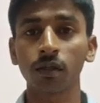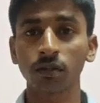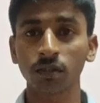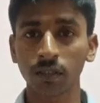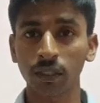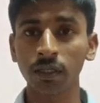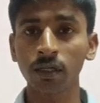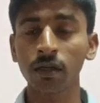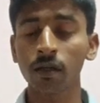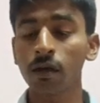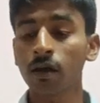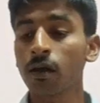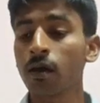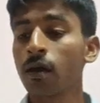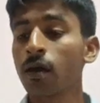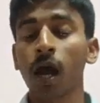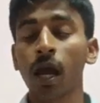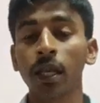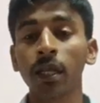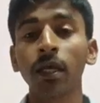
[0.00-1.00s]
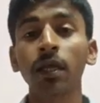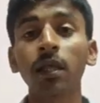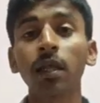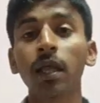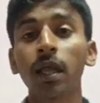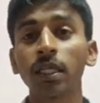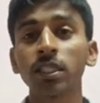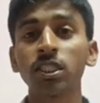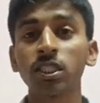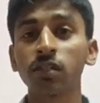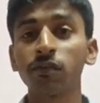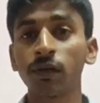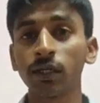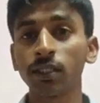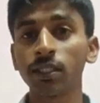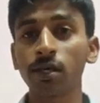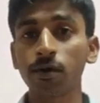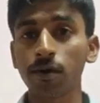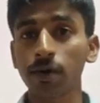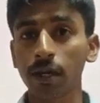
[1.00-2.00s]
jet Heineckel
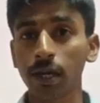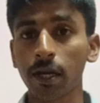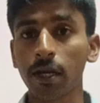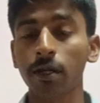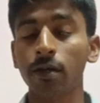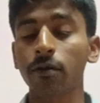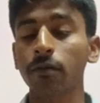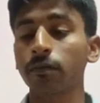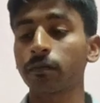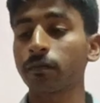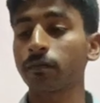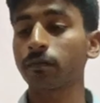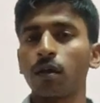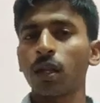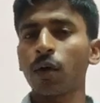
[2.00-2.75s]
HE-178.